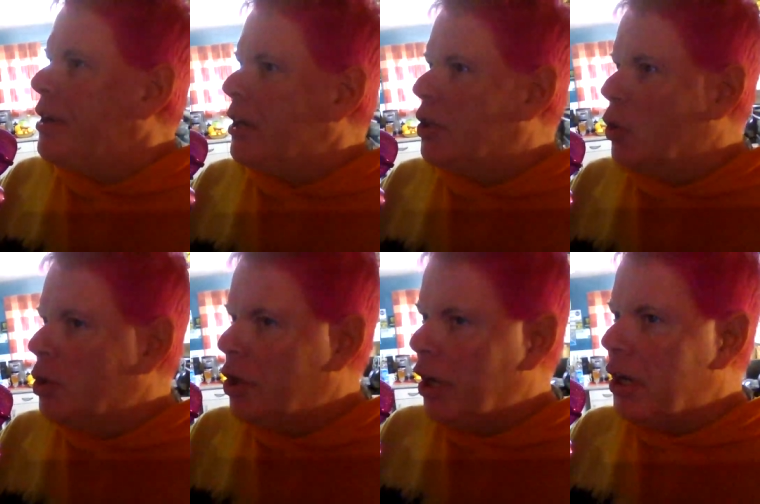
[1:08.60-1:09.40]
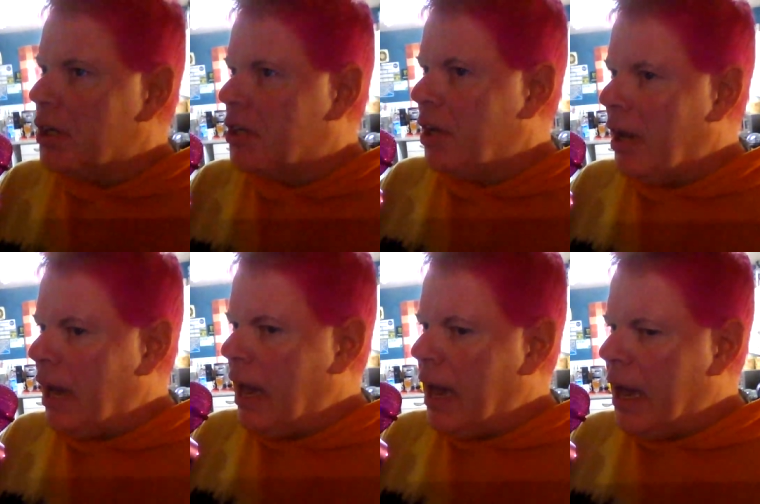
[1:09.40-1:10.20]
the Associates
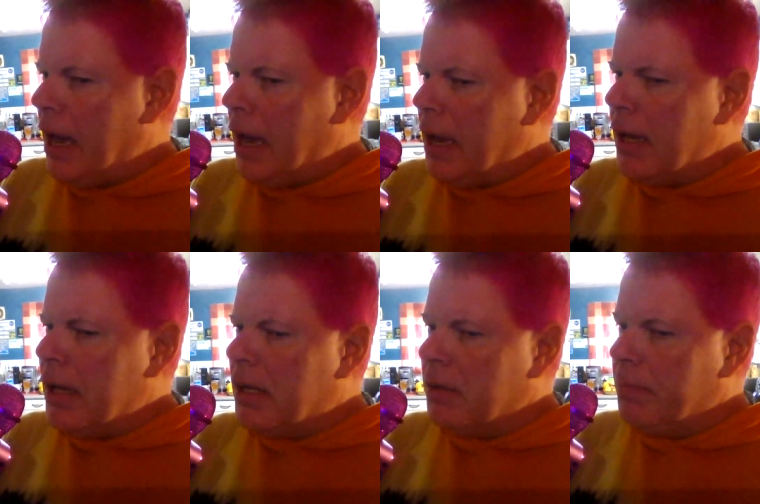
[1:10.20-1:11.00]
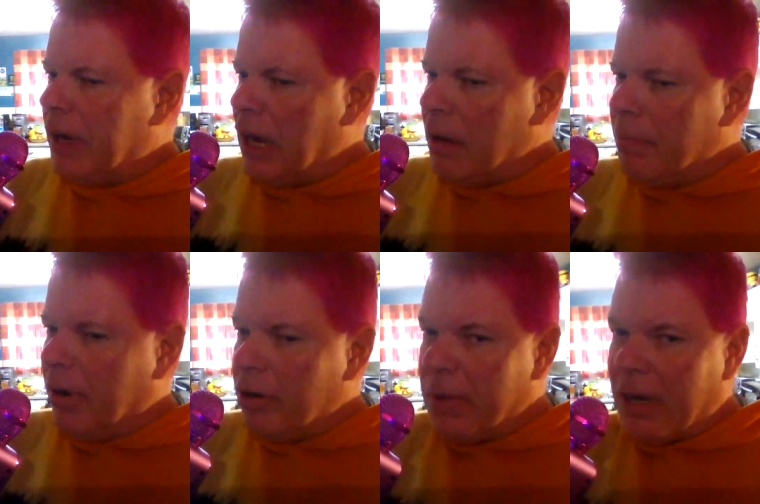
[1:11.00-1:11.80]
and became
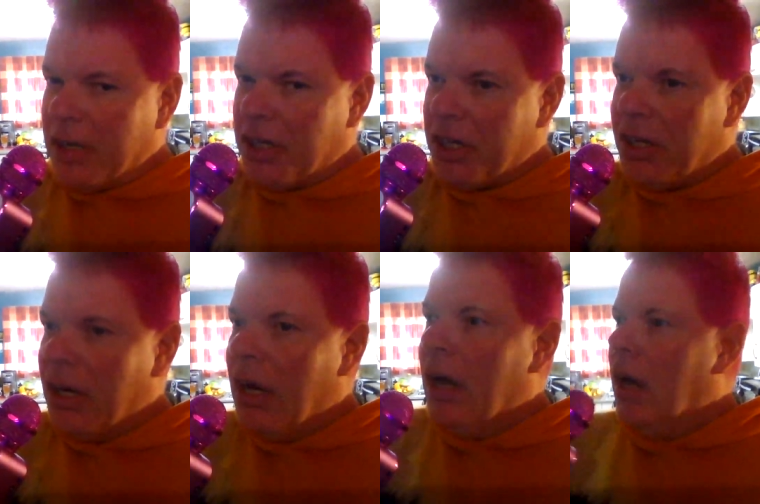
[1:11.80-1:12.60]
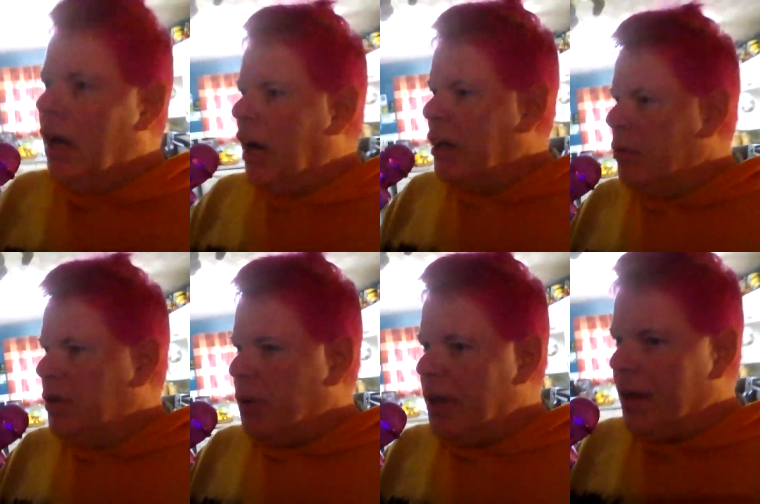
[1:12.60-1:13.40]
Bobby McKenzie. and he
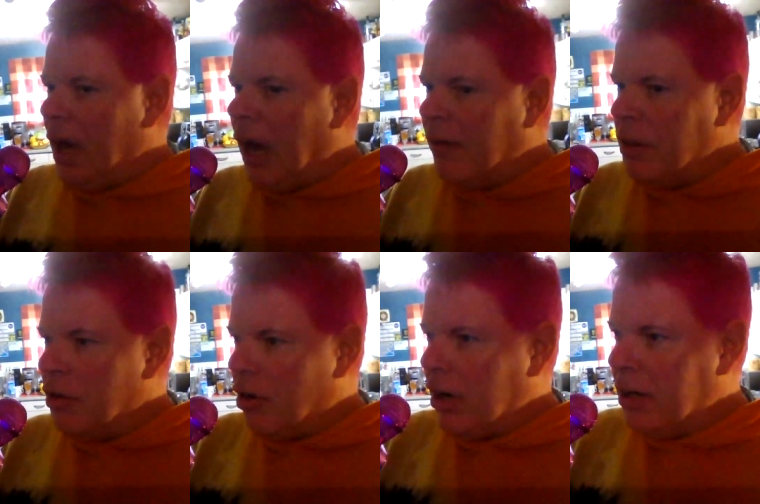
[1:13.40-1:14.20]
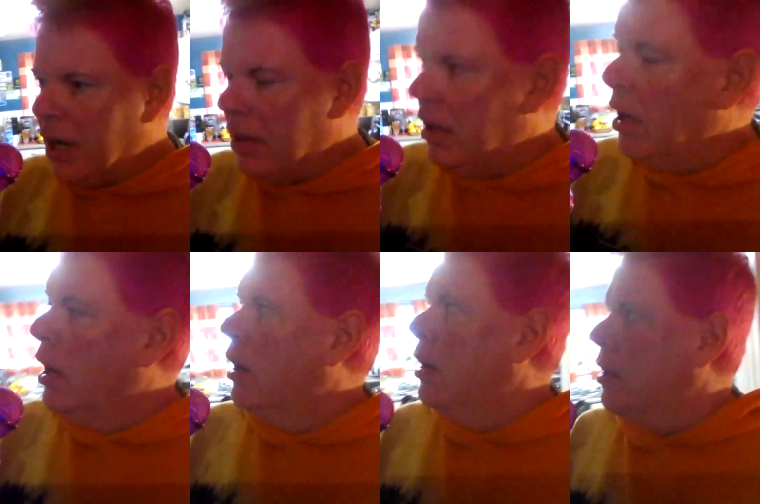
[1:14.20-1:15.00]
was with Alan Rankine.
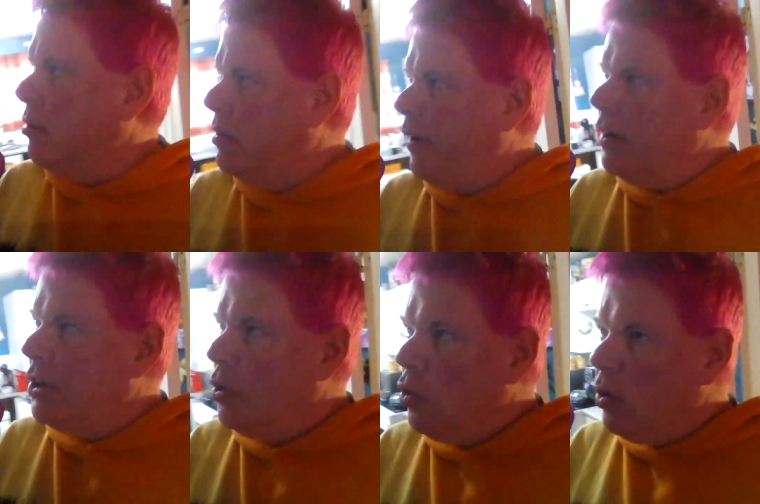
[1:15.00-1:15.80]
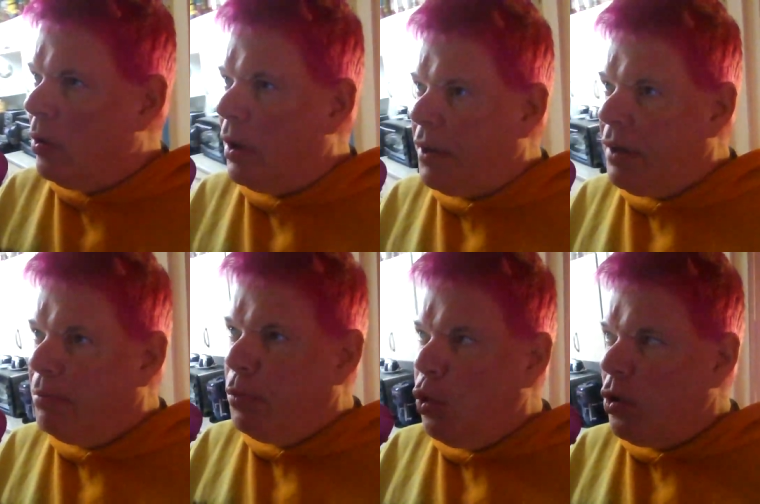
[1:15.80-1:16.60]
Now, as far as I know, I
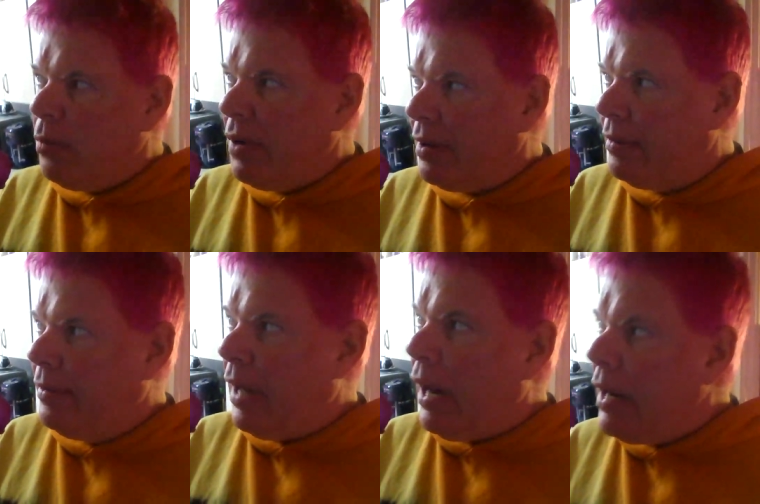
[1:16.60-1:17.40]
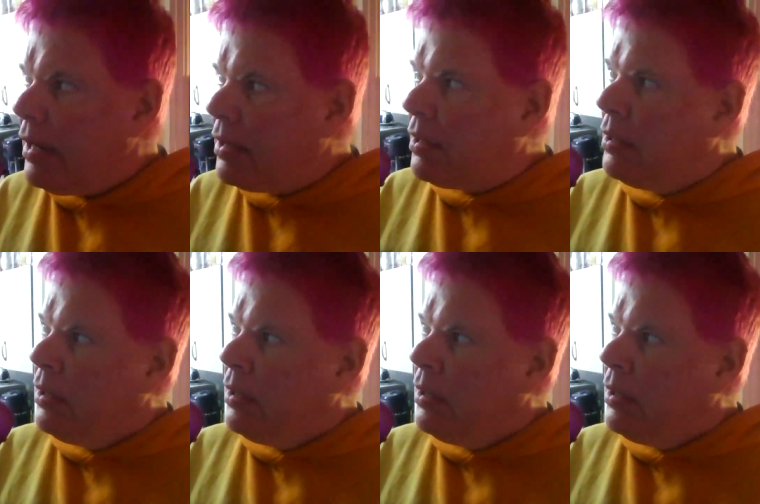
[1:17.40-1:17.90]
think both of them have died.